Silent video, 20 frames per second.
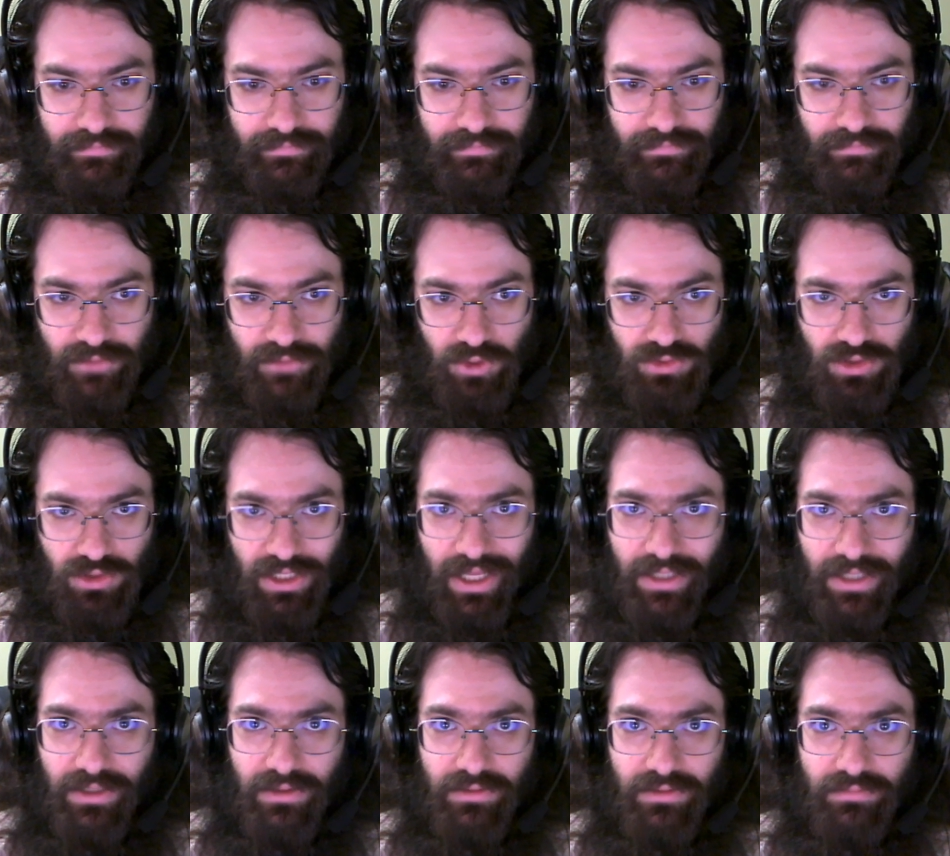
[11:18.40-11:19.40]
Those are
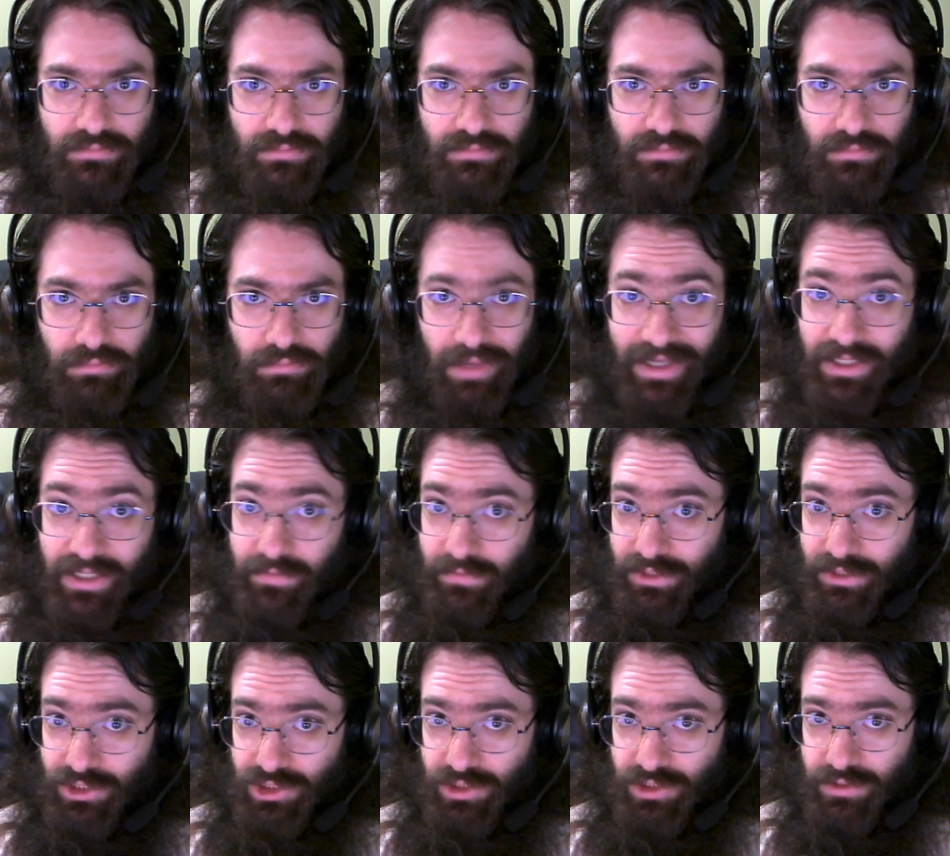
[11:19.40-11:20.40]
kind of by
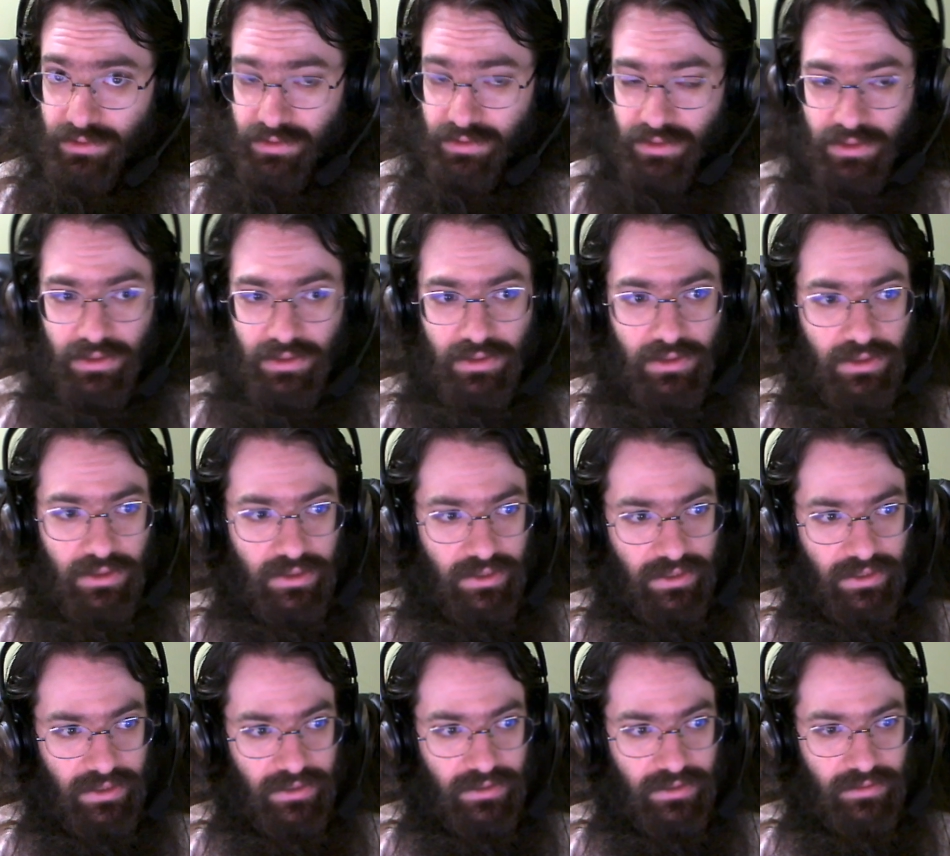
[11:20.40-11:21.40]
definition,
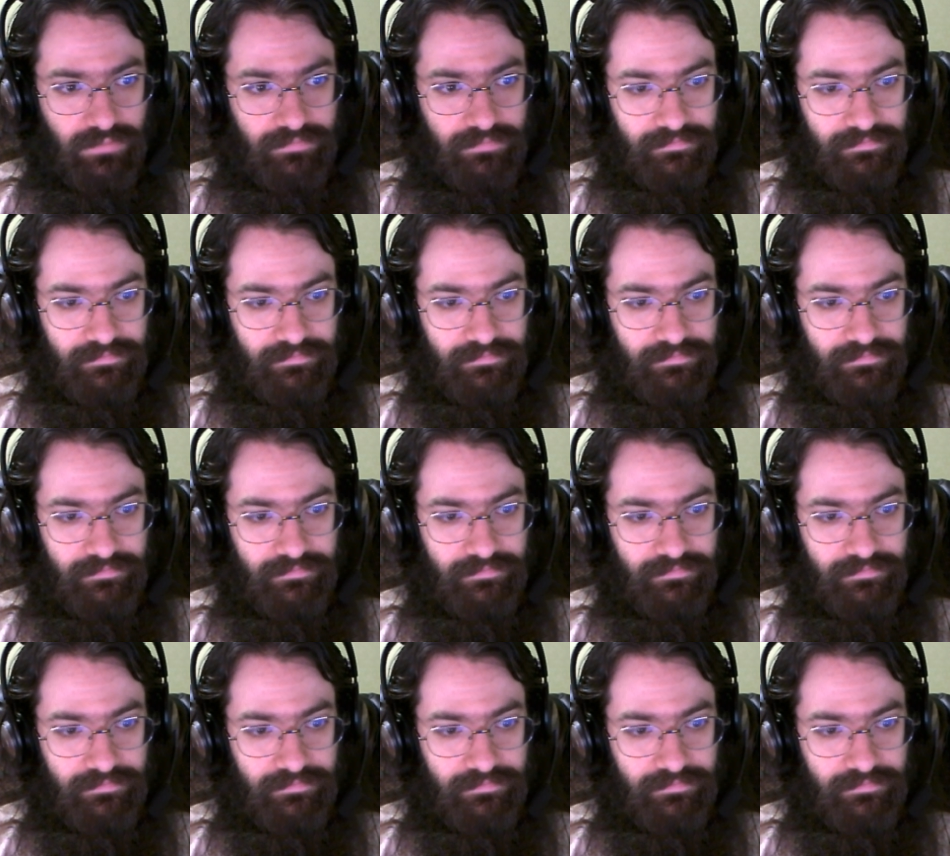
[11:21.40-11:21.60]
so